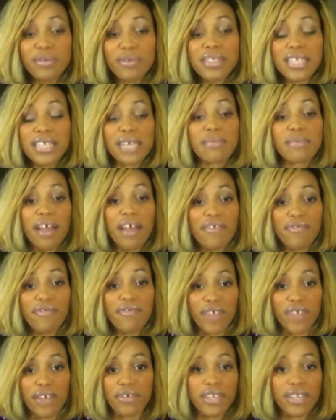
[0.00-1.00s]
like my
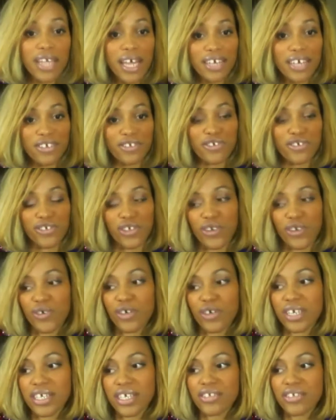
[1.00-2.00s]
favorite line of the show.
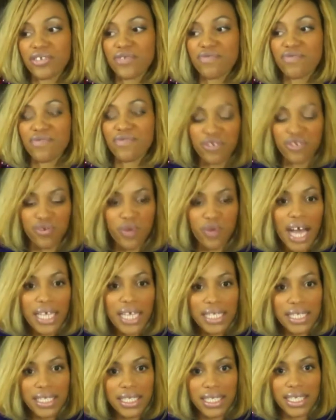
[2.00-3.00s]

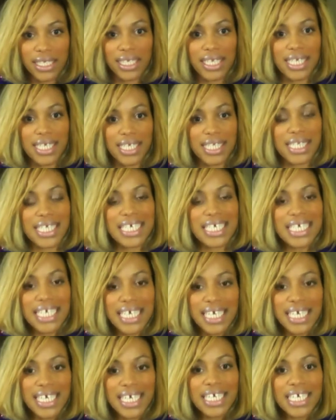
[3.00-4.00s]
Individuality is the
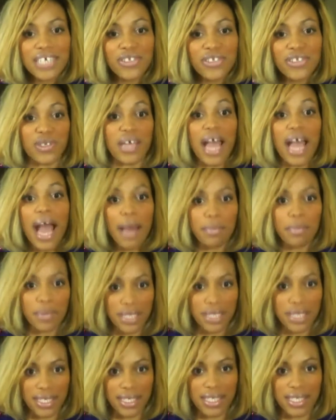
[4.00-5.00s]
key to
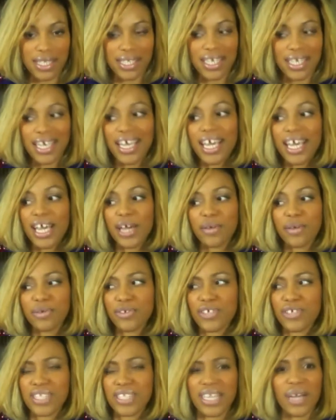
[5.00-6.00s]
happiness. Exactly. It was
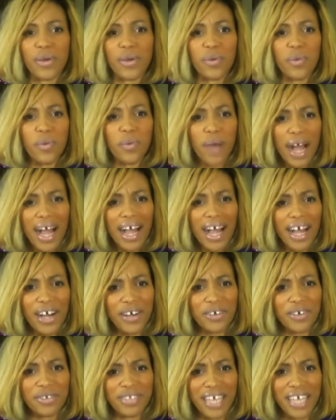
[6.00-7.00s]
just like,
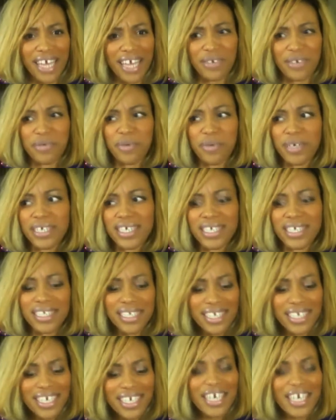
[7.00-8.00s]
wow, like what a
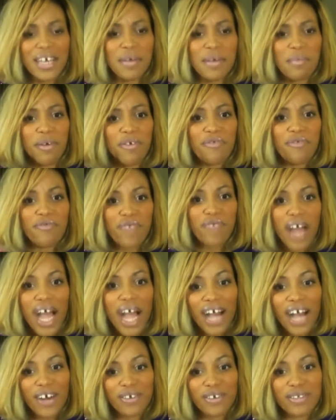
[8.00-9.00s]

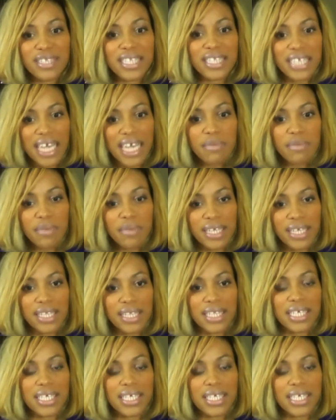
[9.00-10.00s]
profound statement
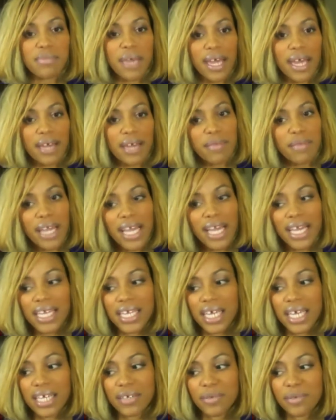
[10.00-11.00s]
this man made.
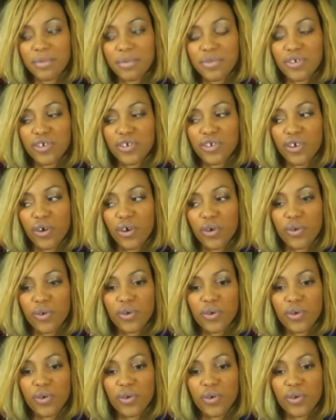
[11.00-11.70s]
And, you know,